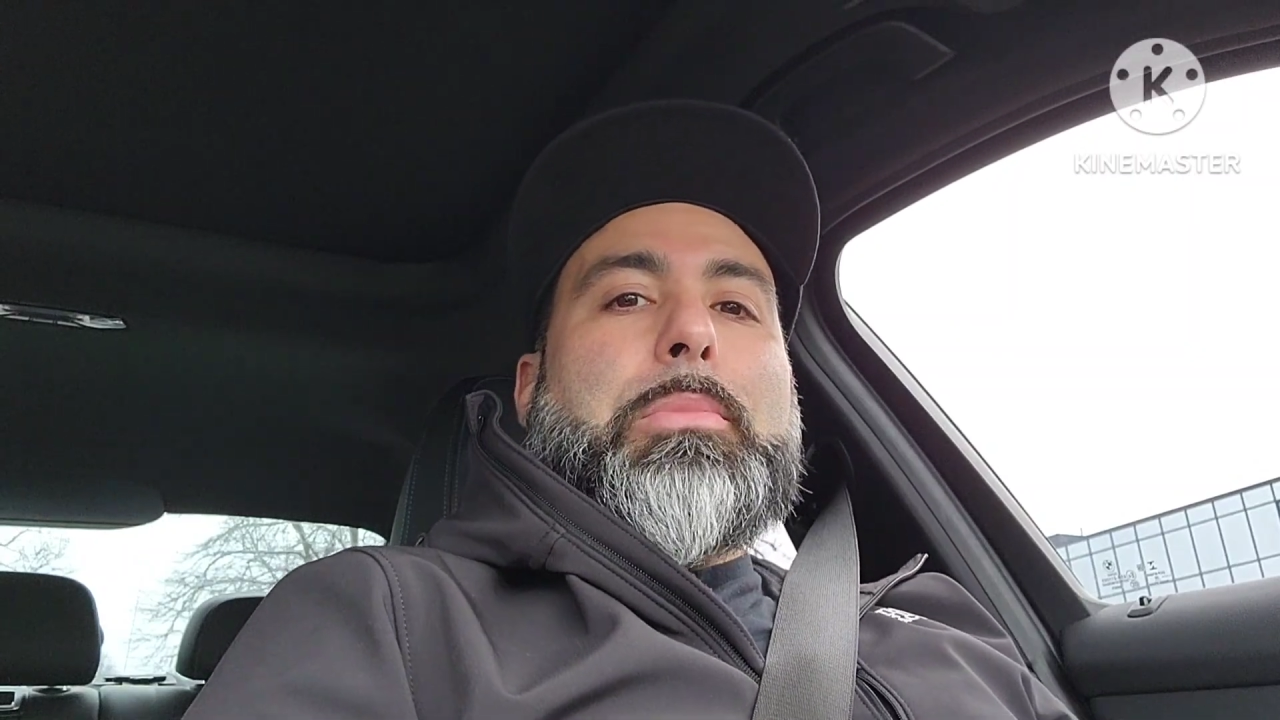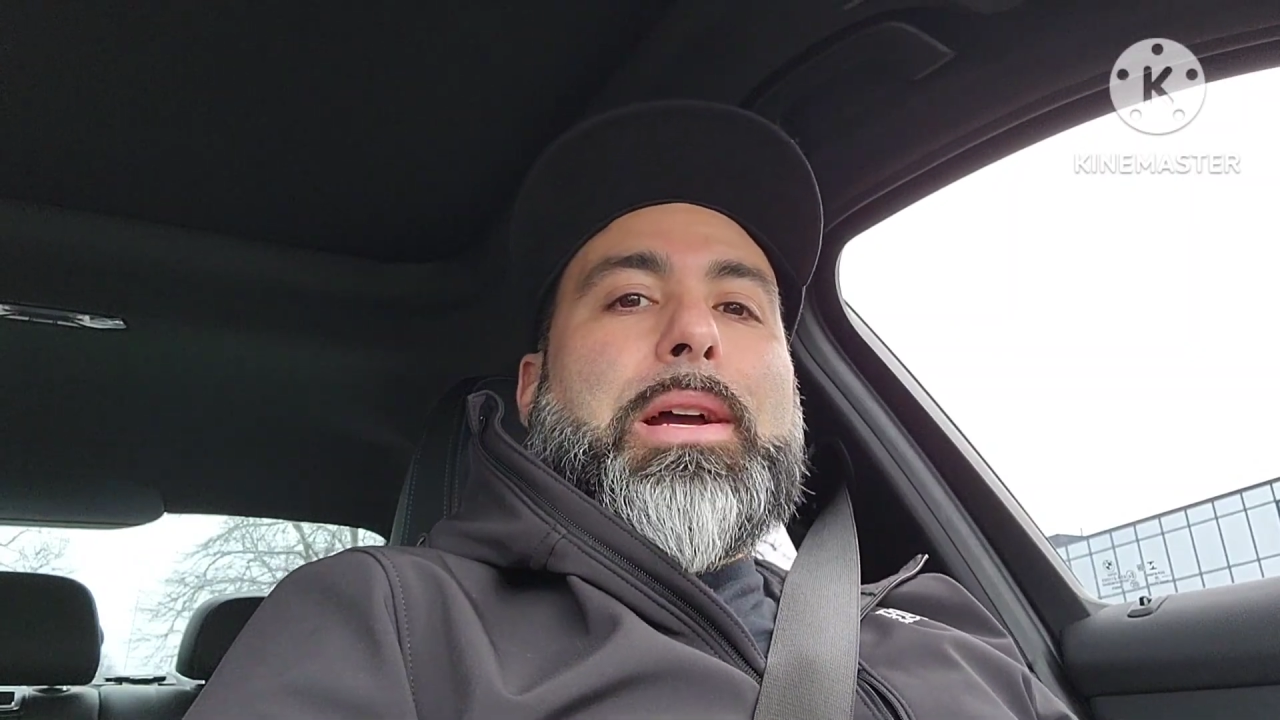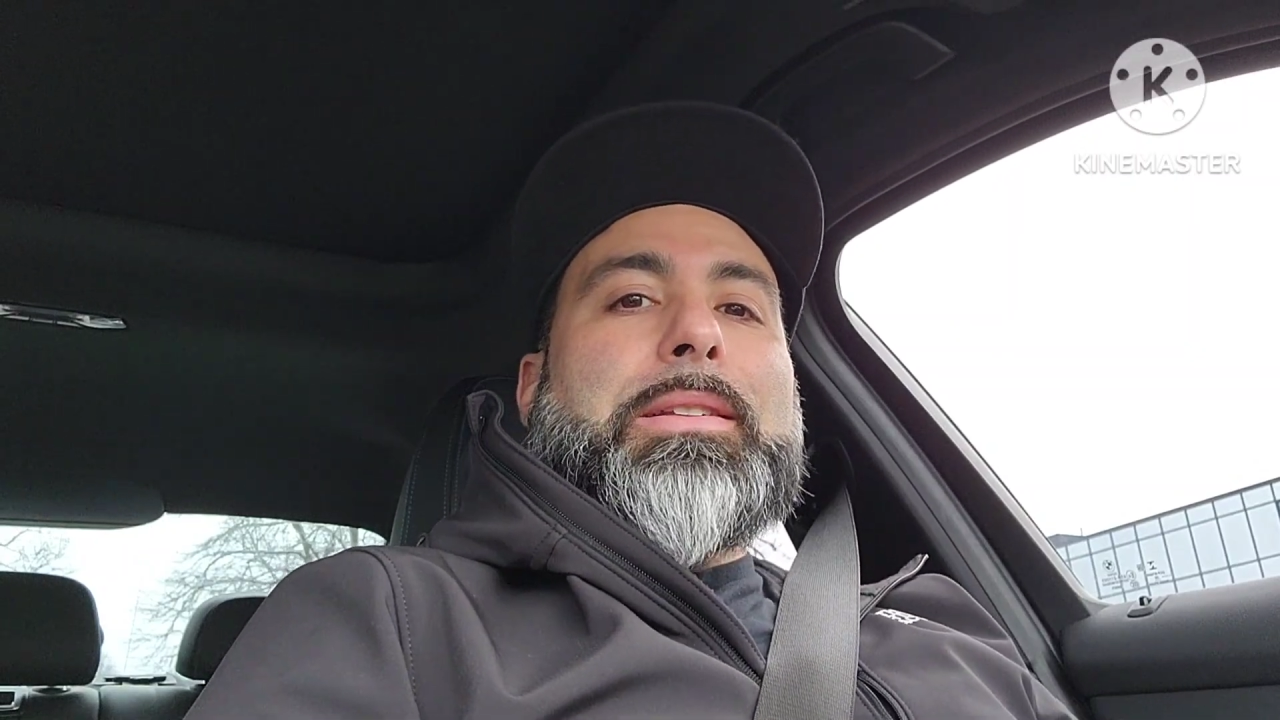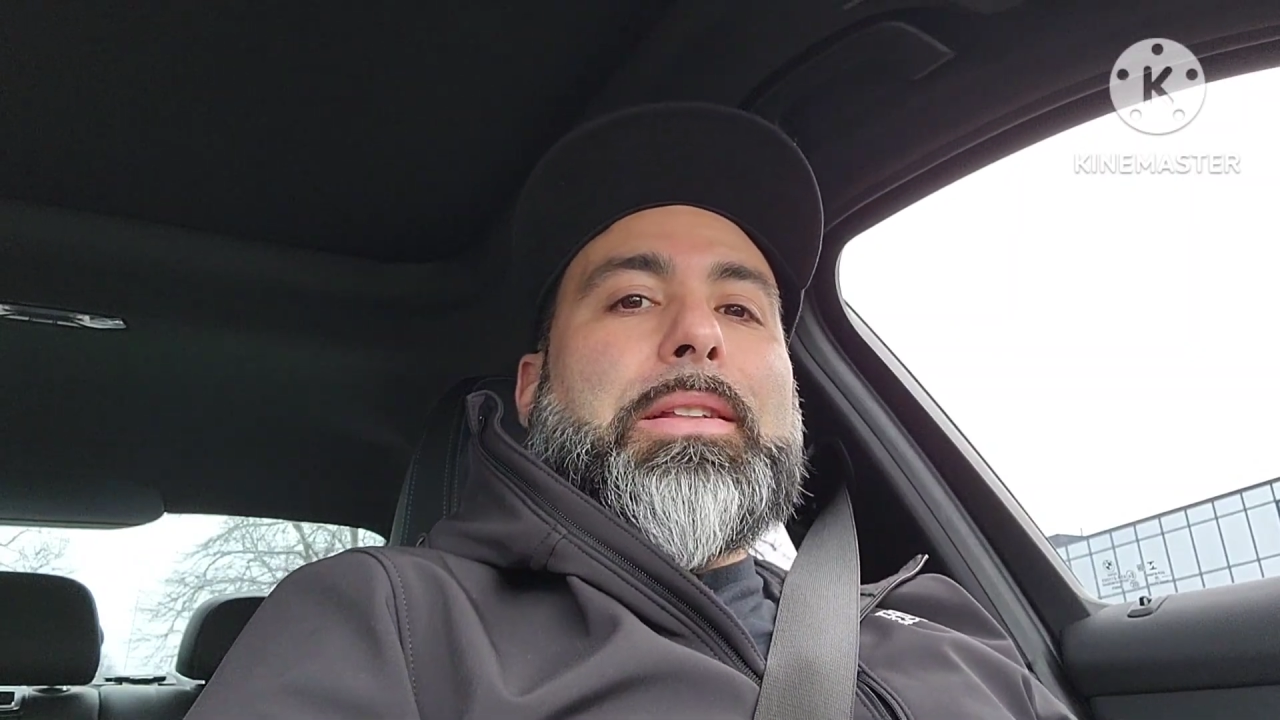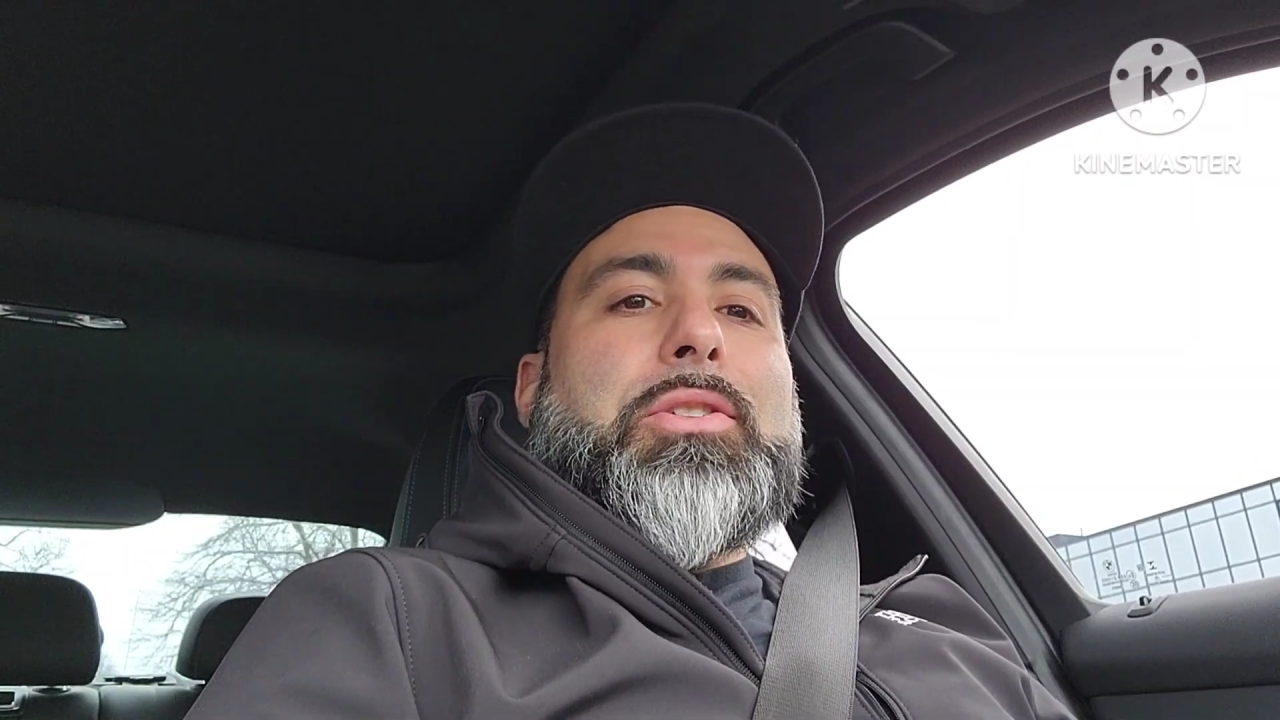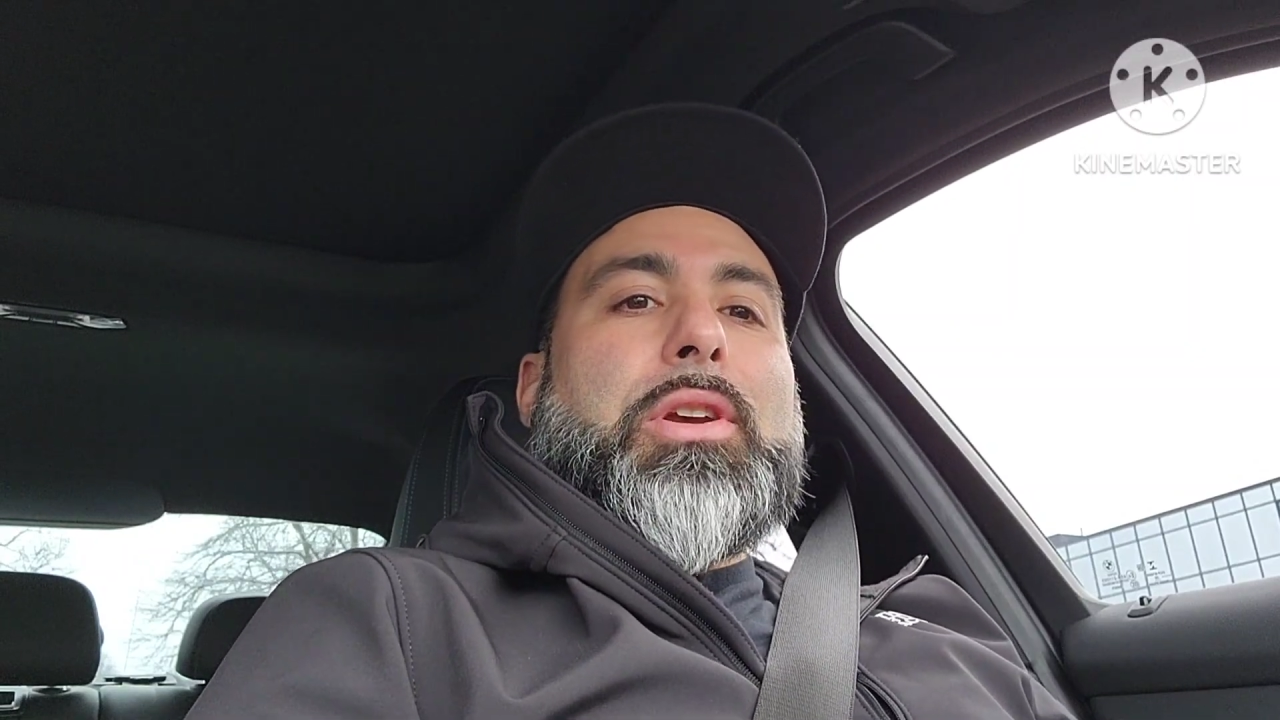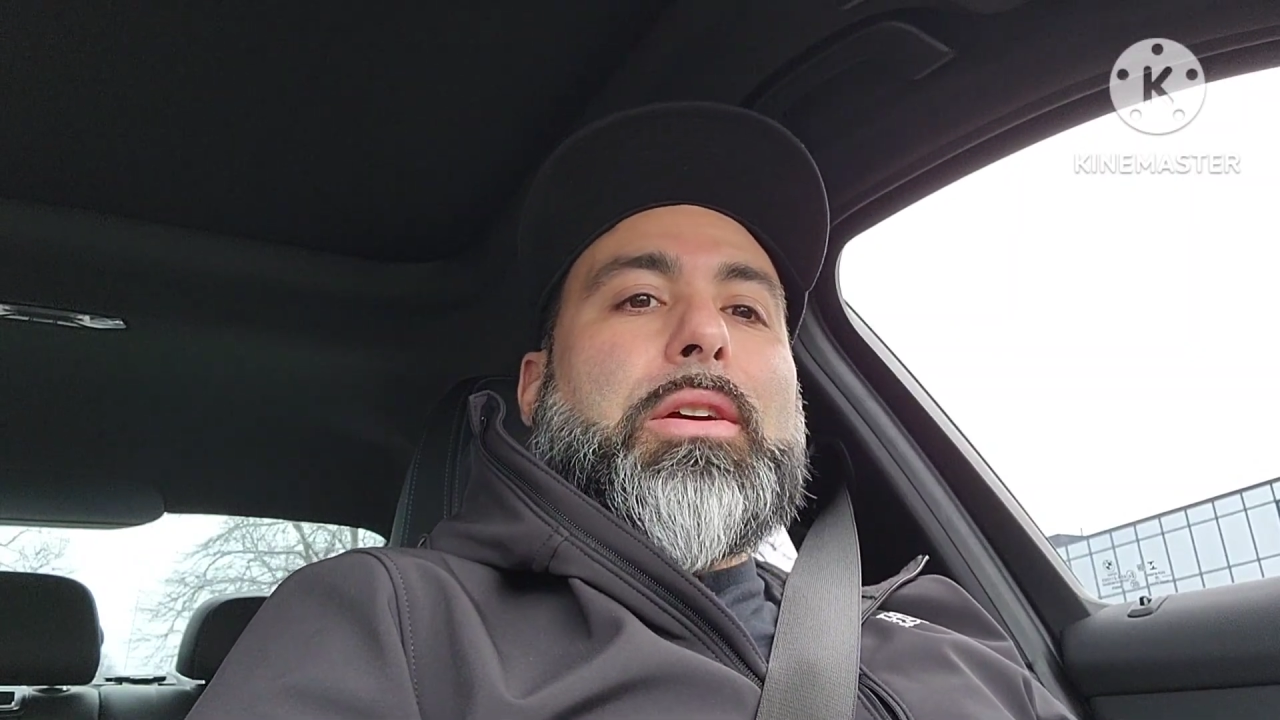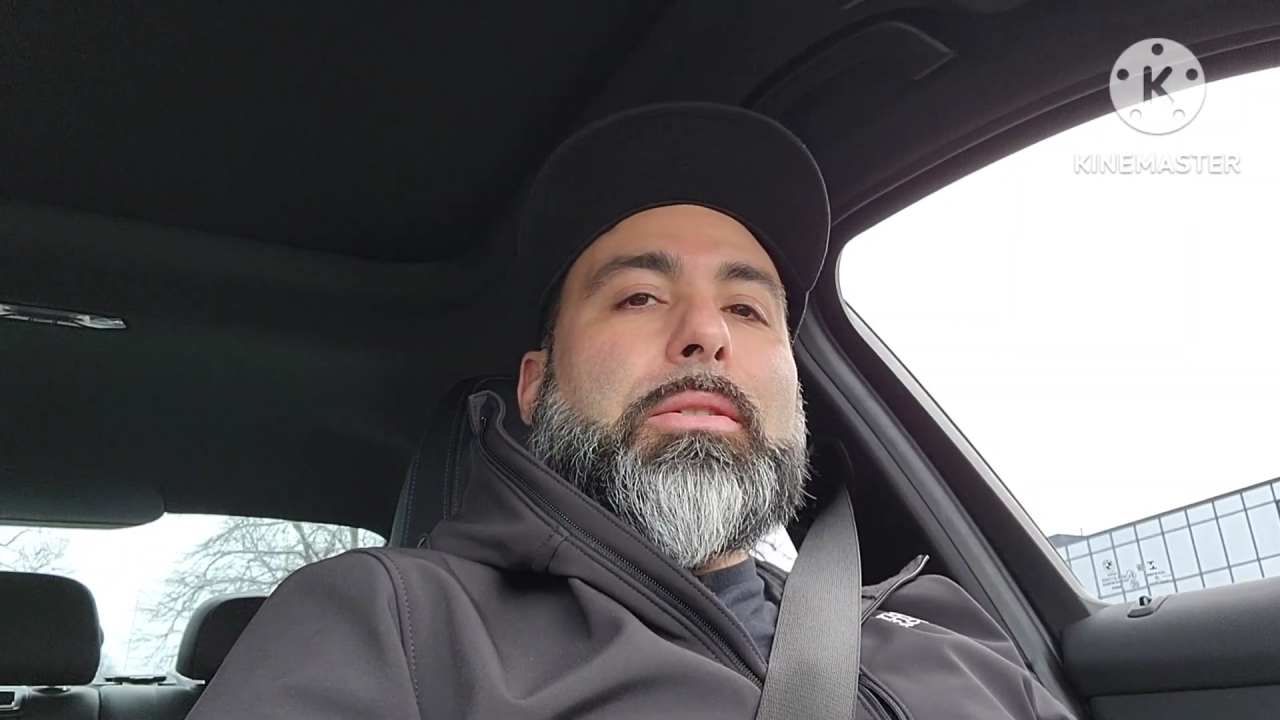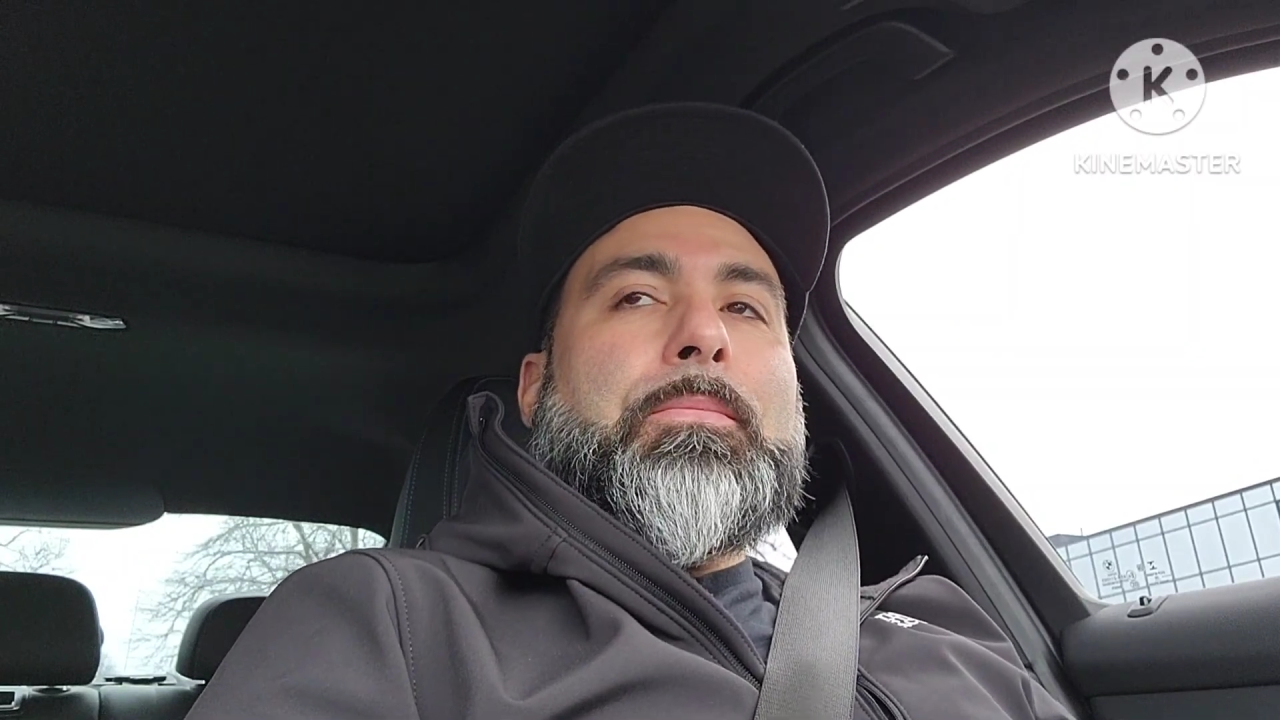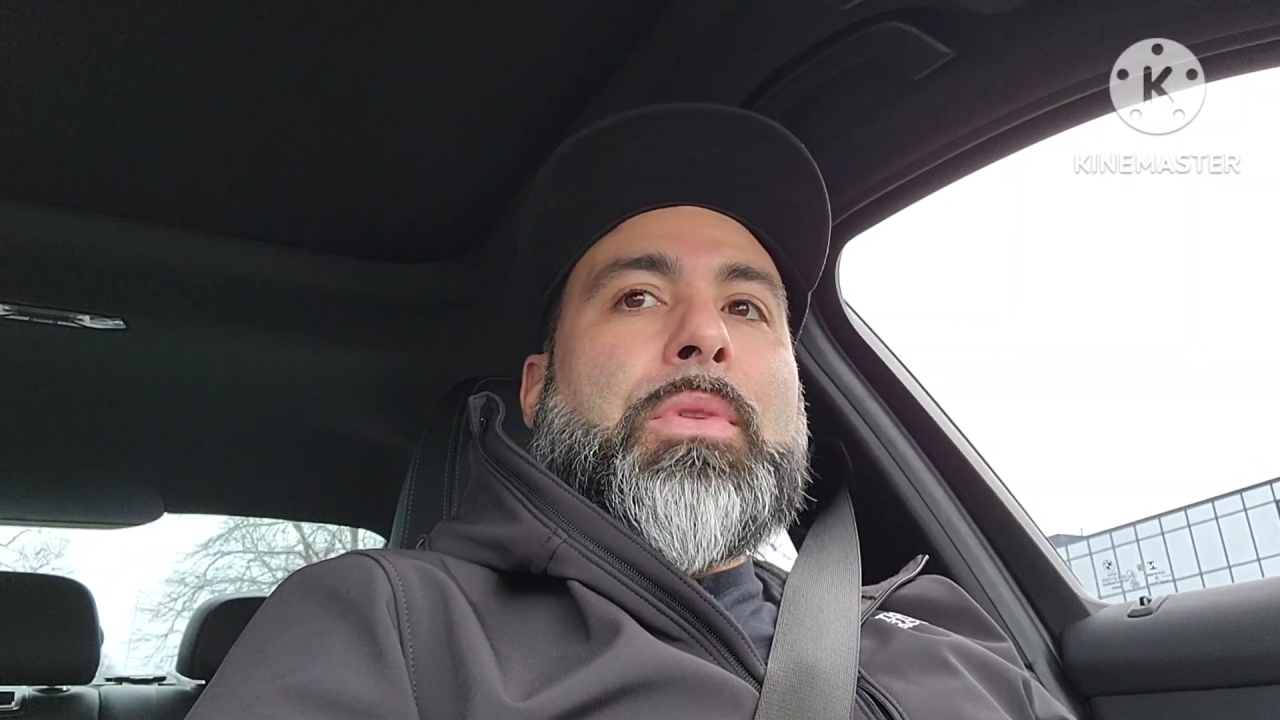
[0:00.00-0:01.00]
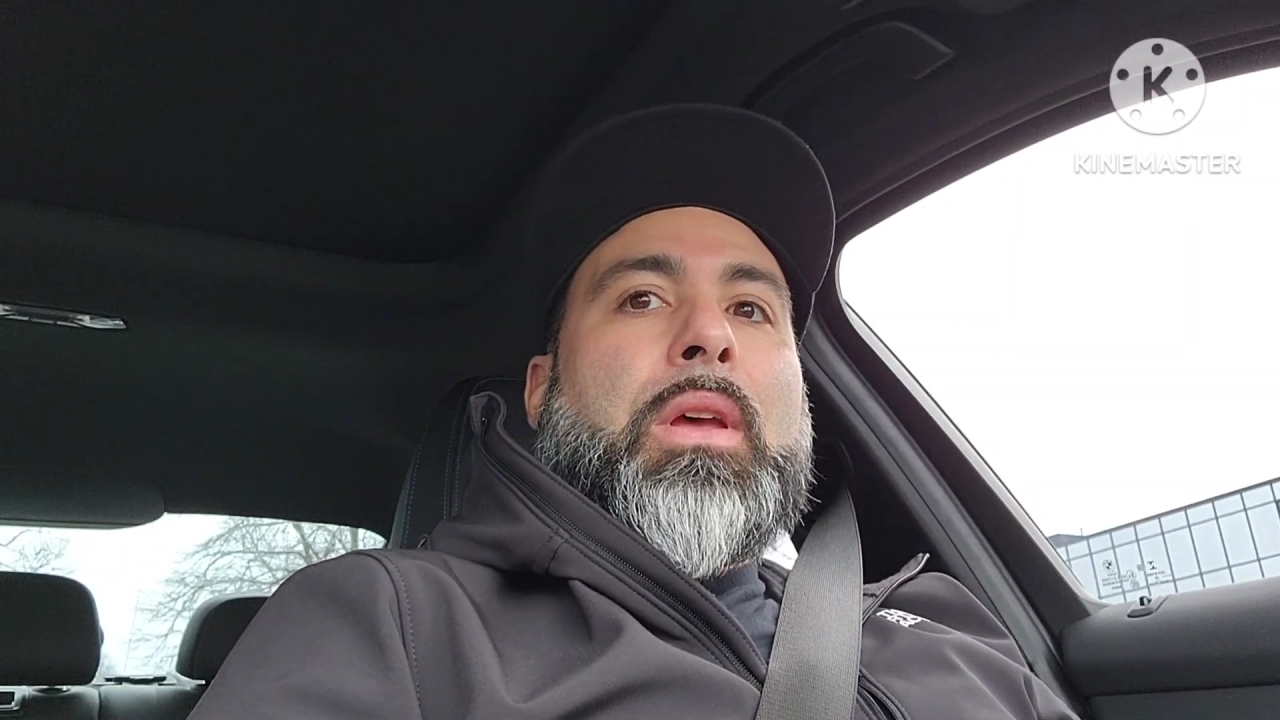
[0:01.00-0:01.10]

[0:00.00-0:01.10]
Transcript: back to the channel.